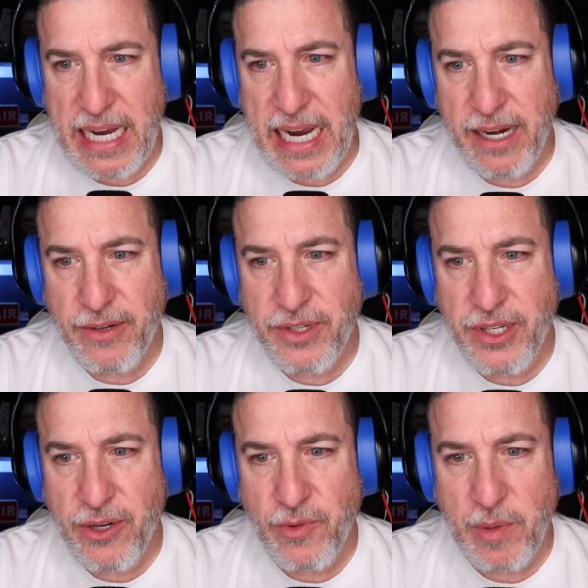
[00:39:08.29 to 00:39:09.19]

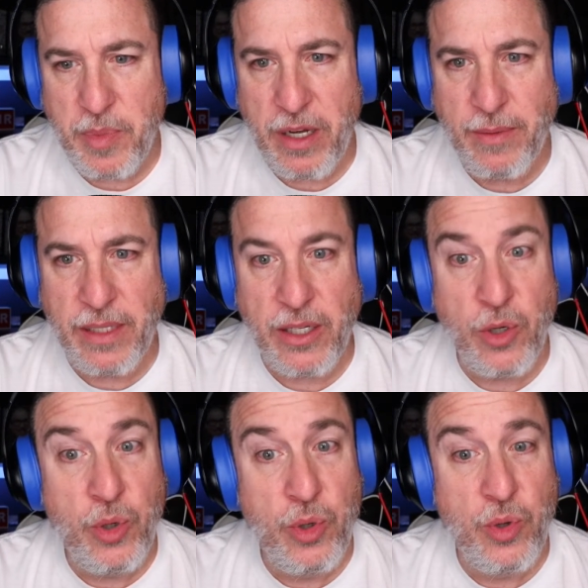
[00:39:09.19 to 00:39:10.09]
Ironstone Republic.
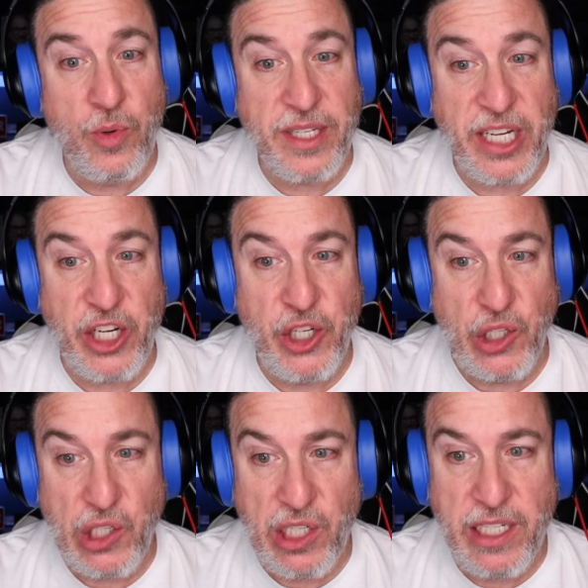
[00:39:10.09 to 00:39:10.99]
Ooh, was it
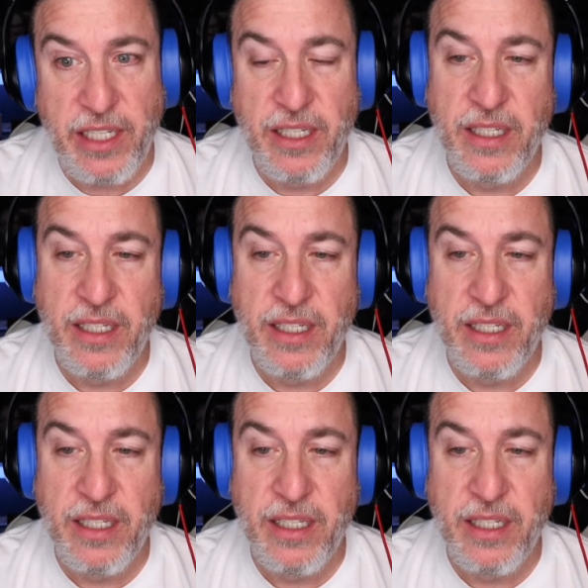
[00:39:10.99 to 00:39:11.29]
good?